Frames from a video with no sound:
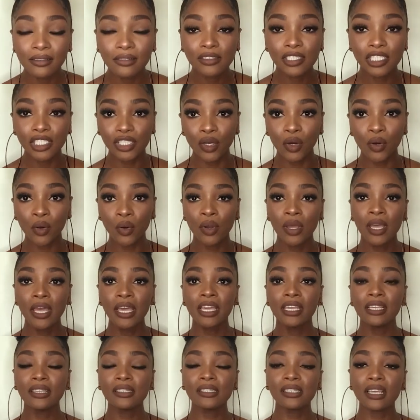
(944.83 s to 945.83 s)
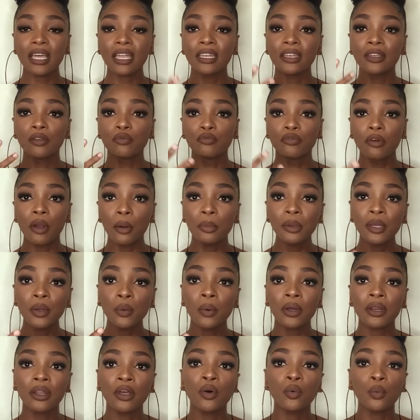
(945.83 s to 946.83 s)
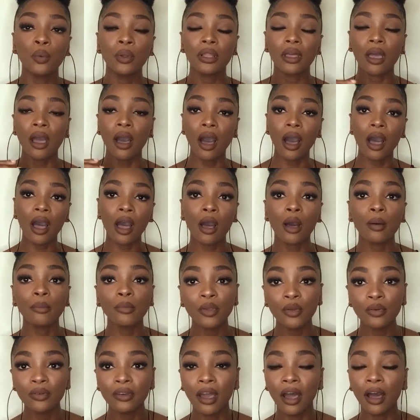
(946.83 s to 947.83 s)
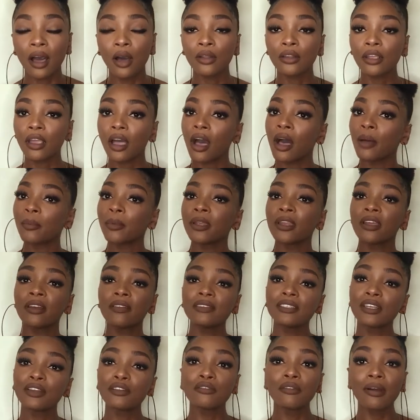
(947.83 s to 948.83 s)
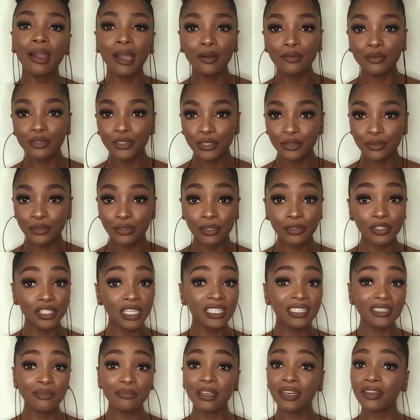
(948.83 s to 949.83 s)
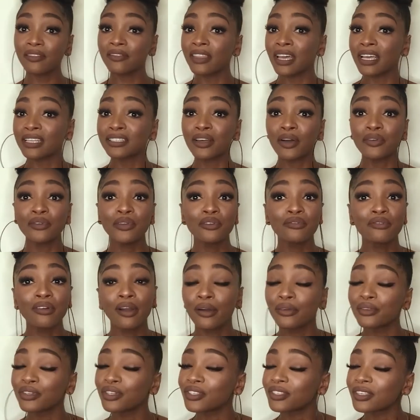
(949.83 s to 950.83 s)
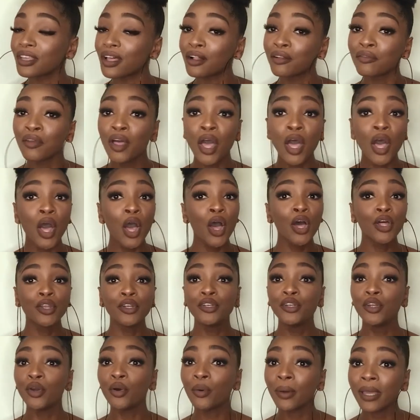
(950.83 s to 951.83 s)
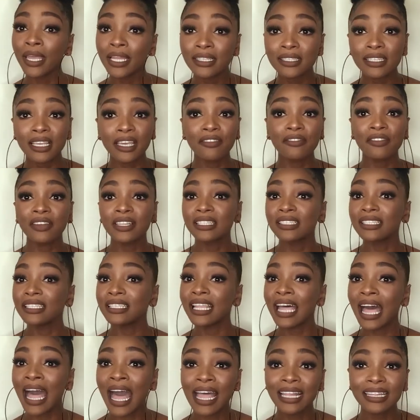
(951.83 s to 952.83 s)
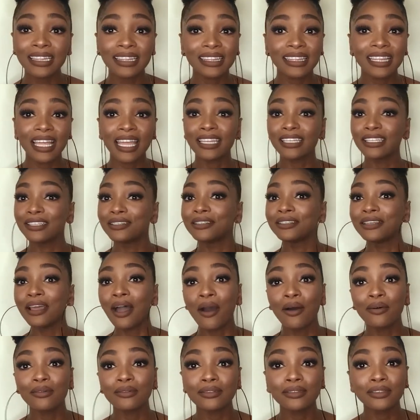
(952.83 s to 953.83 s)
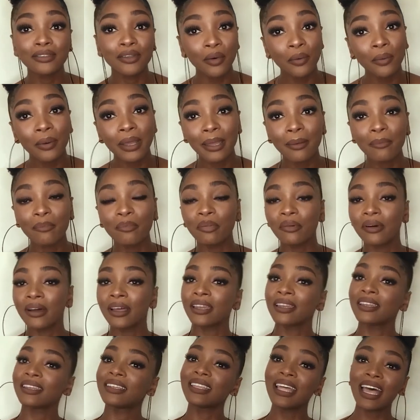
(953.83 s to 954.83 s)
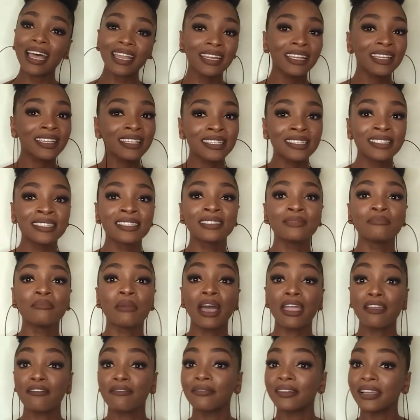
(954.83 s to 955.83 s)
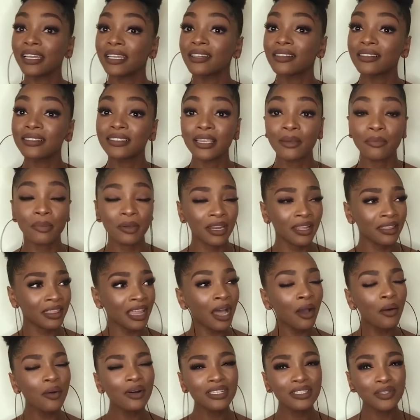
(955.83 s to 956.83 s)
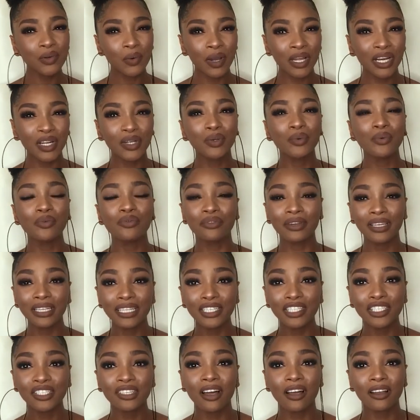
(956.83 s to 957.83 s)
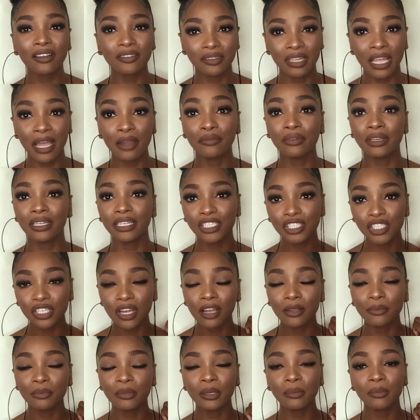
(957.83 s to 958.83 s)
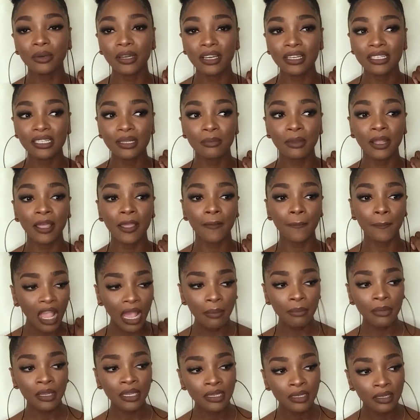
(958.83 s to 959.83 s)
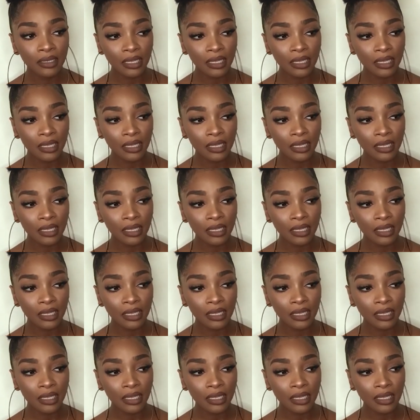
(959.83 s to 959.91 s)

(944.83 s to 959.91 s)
So he said rubbing one out will calm you down, calm your nerves, and ground you. So gentlemen, if that's how you ground yourself, do it. If it's not, then don't do it. But that is my final tip, and that was the one who really shocked me, because I'm like, I mean,